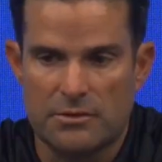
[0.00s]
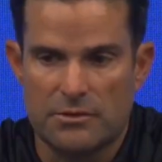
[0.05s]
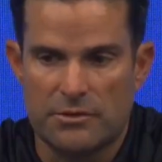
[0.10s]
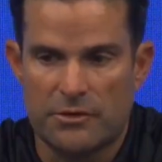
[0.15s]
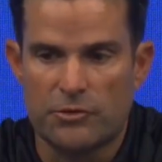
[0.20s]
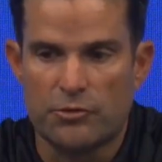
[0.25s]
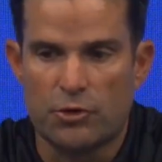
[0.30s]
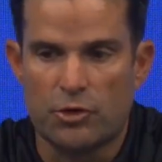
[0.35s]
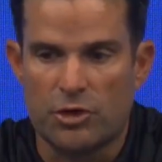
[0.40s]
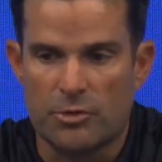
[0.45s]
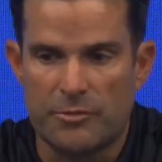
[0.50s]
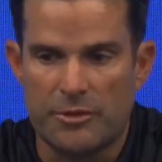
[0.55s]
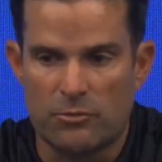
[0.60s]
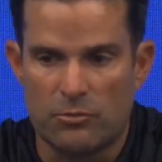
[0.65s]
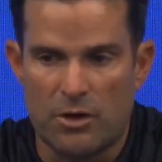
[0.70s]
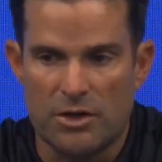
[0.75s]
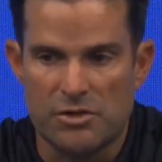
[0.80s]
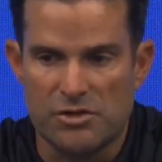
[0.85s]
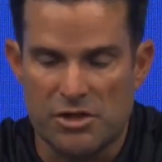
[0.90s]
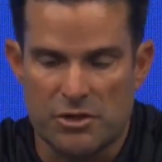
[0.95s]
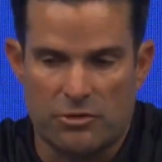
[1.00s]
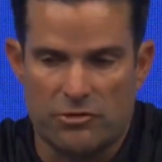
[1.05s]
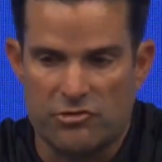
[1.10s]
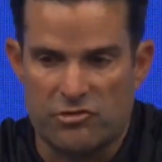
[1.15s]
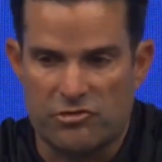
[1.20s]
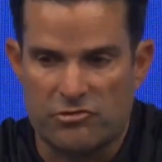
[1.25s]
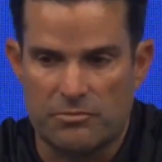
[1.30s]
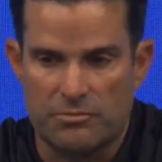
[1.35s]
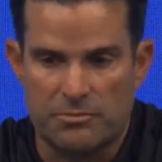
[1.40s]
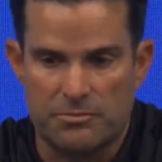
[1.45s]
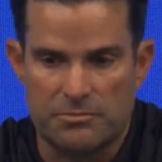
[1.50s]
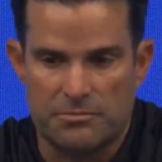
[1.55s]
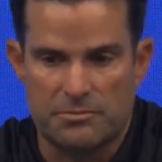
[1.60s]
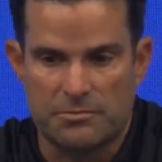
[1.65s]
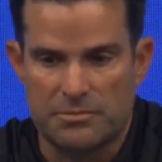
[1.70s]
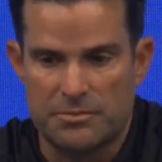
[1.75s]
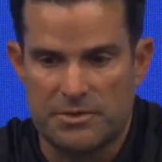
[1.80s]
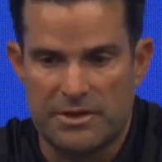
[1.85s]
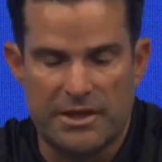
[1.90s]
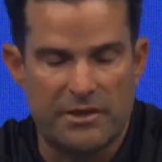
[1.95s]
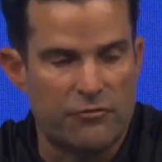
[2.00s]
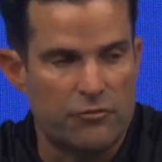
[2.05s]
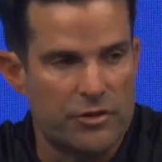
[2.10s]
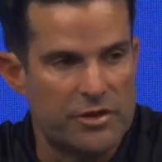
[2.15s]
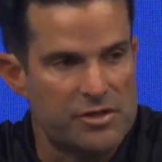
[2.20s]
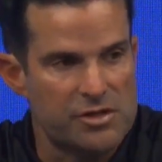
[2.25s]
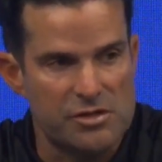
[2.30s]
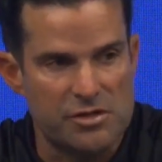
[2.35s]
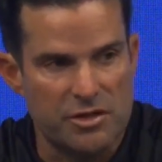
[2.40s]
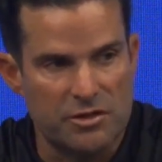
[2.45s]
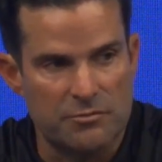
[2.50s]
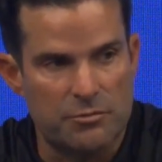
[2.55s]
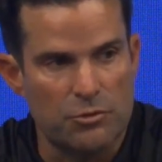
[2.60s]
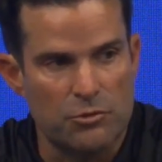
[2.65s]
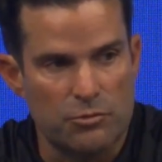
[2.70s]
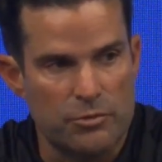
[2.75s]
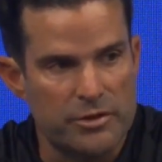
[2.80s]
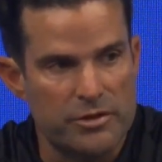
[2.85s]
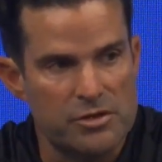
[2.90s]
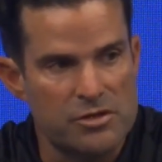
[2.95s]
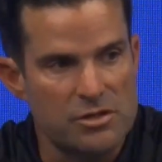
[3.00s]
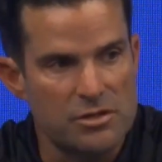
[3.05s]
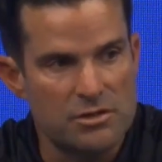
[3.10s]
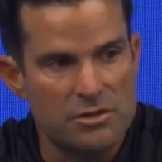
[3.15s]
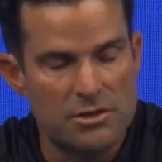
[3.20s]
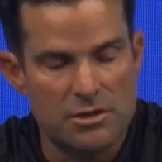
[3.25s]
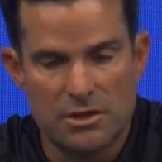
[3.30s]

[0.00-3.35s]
there could be runs that are just give reads instead of pull reads.